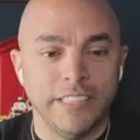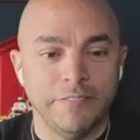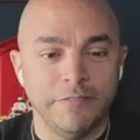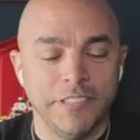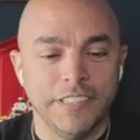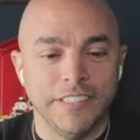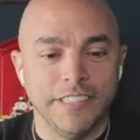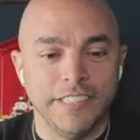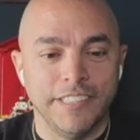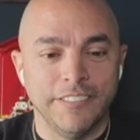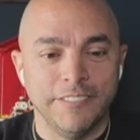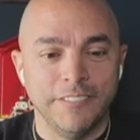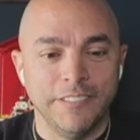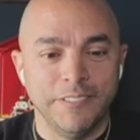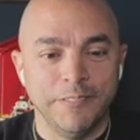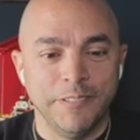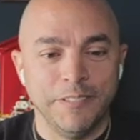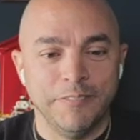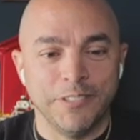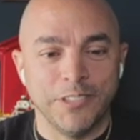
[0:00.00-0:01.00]
I feel like
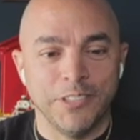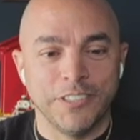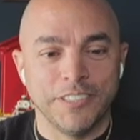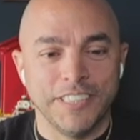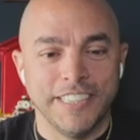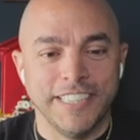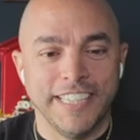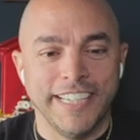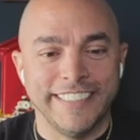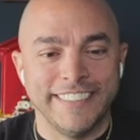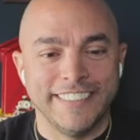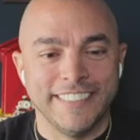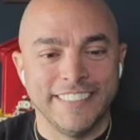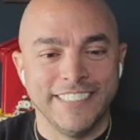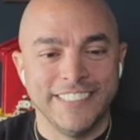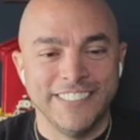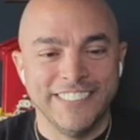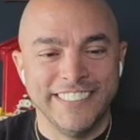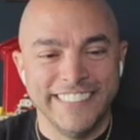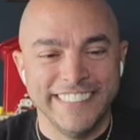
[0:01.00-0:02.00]
we've talked a lot, so
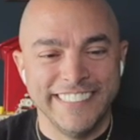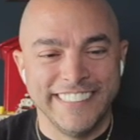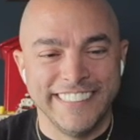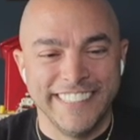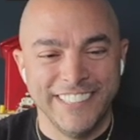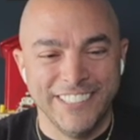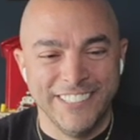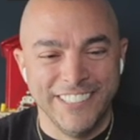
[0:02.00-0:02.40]
this